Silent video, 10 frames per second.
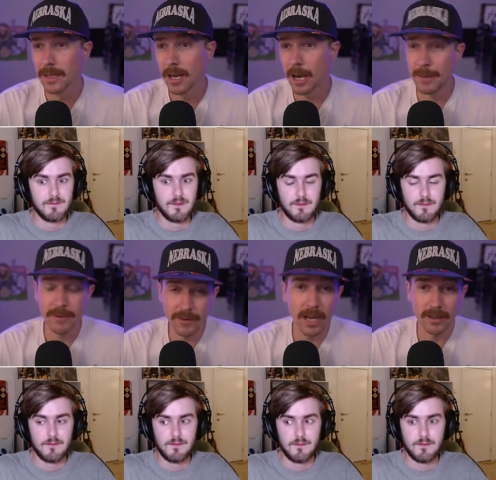
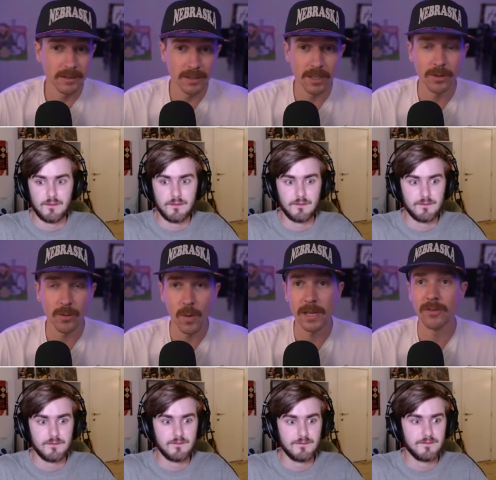Speaker 1: If not,
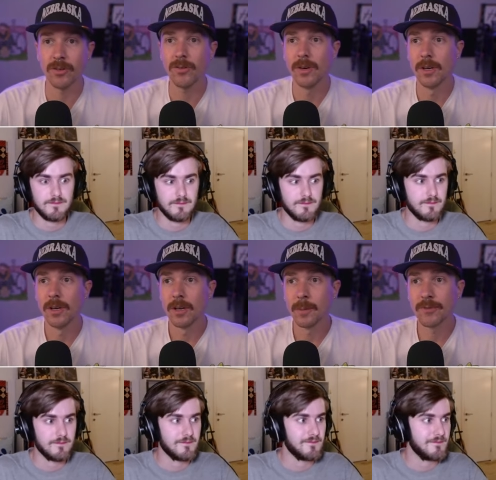you're 1 and 2.
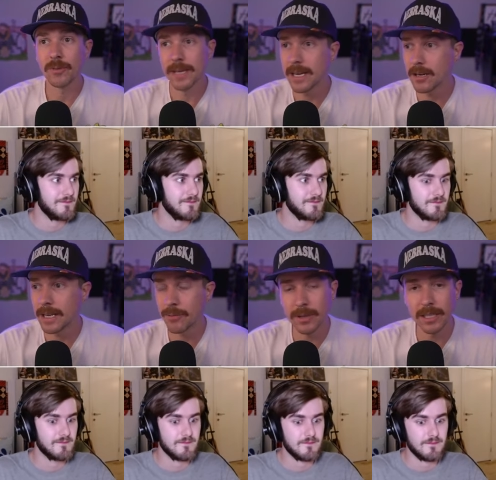But from there,
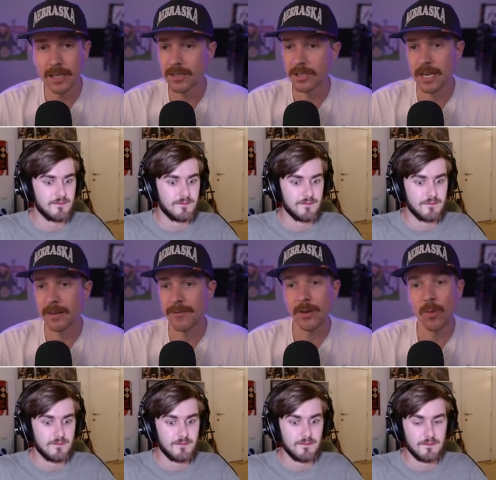it really does just
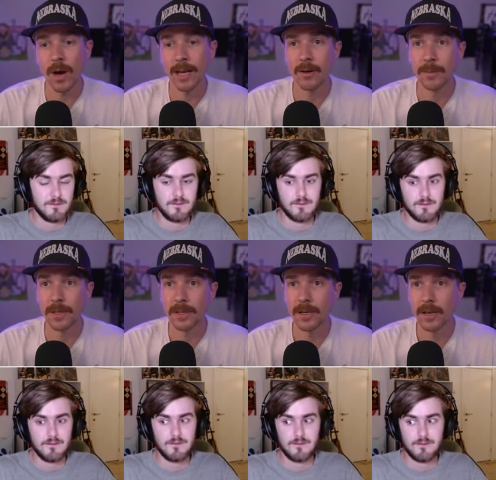kind of feel wide
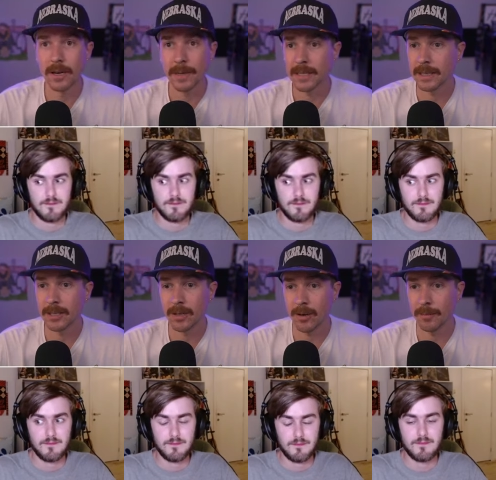open. I think
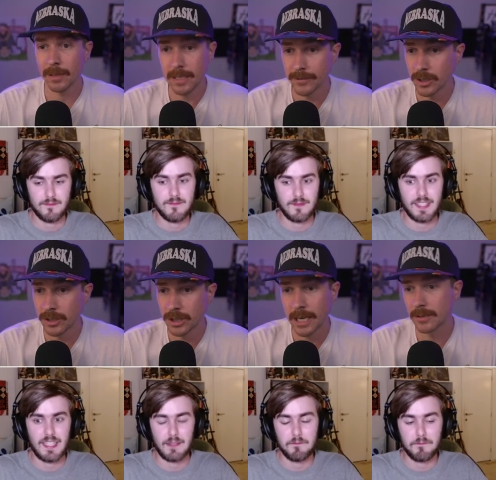there are plenty of
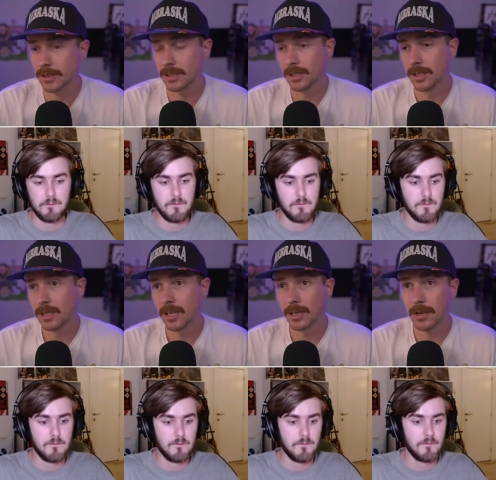good shouts
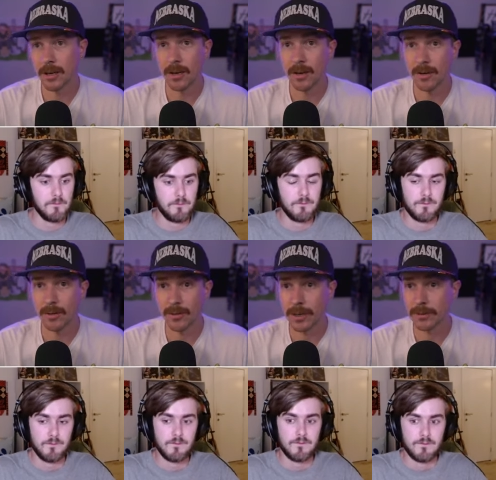
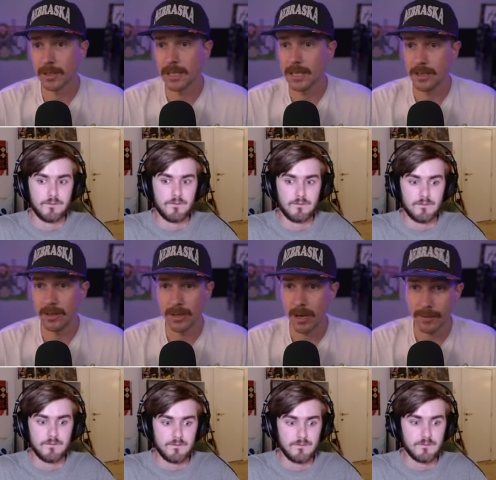throughout the league.
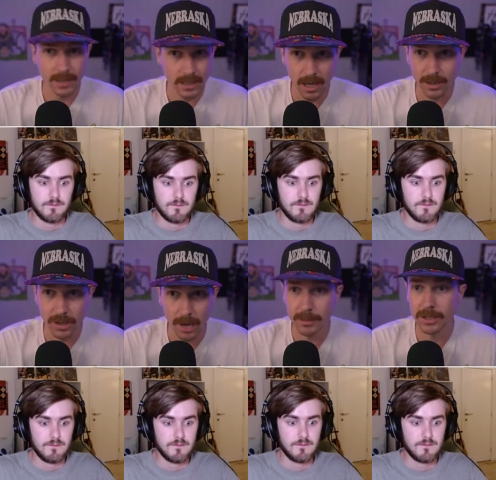Obviously
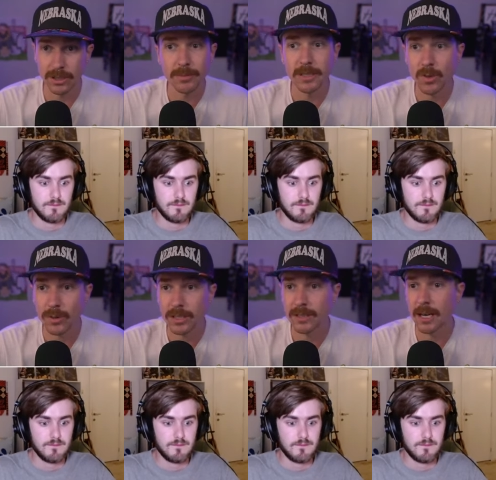Jobless should be
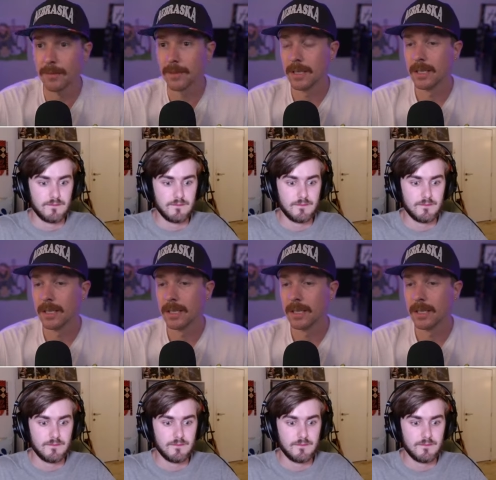towards the top.